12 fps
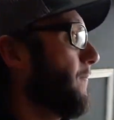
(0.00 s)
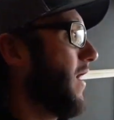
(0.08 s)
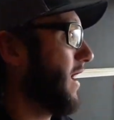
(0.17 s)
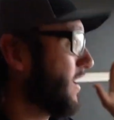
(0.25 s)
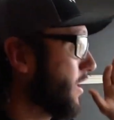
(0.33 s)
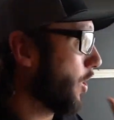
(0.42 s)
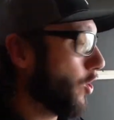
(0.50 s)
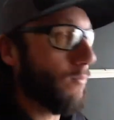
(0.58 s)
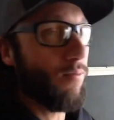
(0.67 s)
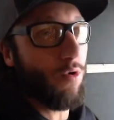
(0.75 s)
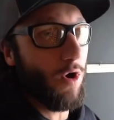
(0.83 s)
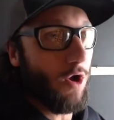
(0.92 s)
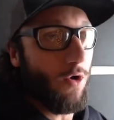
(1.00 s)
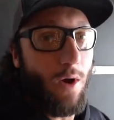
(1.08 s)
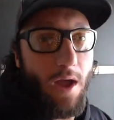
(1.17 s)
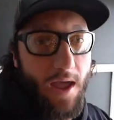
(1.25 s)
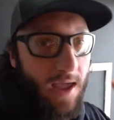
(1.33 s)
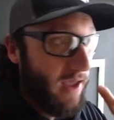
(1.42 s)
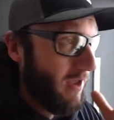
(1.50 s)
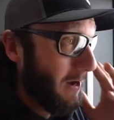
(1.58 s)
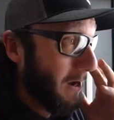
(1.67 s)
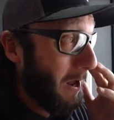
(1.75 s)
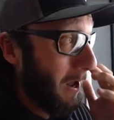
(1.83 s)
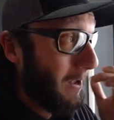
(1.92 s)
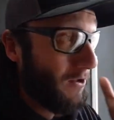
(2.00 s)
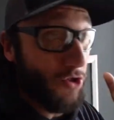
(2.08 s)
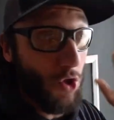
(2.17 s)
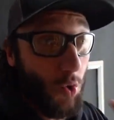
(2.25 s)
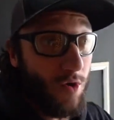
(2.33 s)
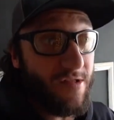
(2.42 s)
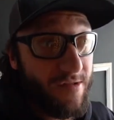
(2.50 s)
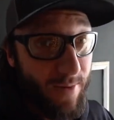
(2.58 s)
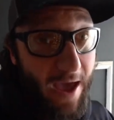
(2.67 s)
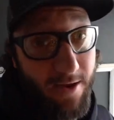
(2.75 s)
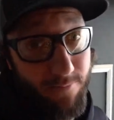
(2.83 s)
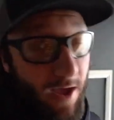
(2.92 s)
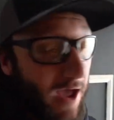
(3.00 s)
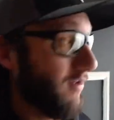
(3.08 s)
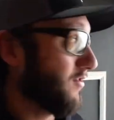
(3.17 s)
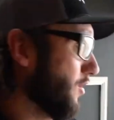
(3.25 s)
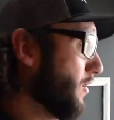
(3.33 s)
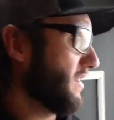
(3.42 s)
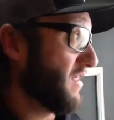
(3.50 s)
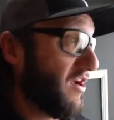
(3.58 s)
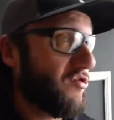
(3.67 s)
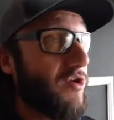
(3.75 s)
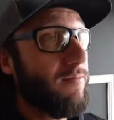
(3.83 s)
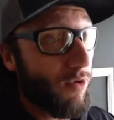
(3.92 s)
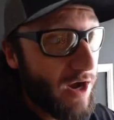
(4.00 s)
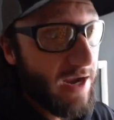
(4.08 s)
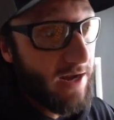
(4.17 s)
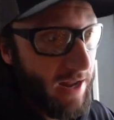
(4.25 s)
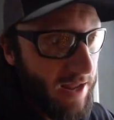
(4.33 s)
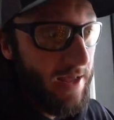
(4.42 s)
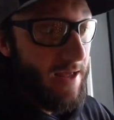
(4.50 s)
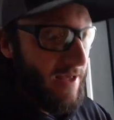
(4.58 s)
my GoPro in uh, Jordan's backpack. So he's actually bringing it.